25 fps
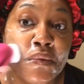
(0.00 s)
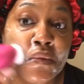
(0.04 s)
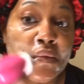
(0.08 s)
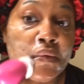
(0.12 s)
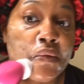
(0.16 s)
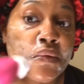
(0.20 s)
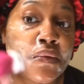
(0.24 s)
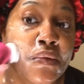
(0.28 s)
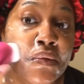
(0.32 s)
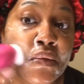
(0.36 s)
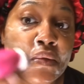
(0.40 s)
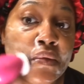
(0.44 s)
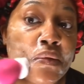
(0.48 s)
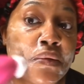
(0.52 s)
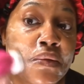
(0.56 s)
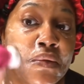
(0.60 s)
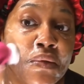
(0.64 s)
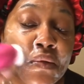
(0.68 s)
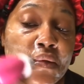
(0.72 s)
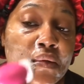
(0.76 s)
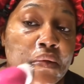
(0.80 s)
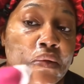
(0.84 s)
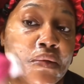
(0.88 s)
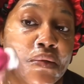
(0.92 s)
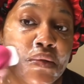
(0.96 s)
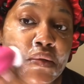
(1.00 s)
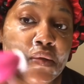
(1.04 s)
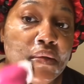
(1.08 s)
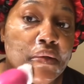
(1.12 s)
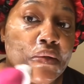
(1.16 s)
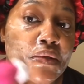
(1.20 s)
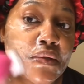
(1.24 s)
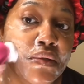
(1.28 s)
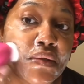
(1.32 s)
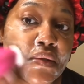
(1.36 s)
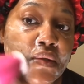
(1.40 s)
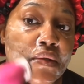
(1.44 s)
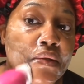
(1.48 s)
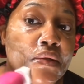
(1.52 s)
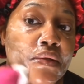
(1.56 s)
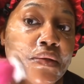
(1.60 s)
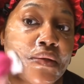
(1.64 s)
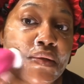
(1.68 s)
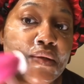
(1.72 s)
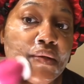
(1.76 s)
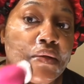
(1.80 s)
Nothing is said.